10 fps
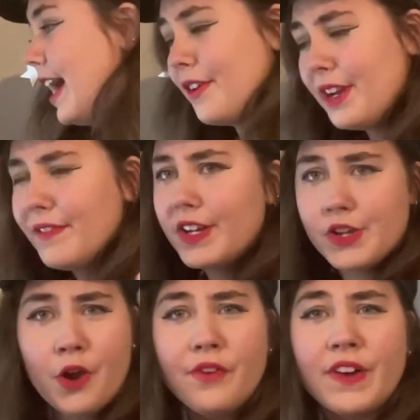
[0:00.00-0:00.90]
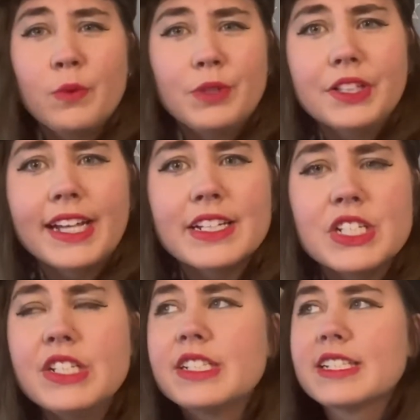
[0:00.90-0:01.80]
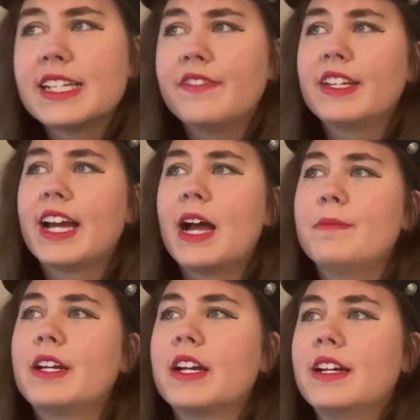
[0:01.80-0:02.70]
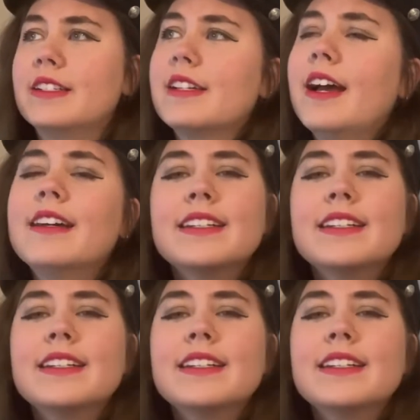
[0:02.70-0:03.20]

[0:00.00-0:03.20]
I don't even know if I will get to using Save the Cat because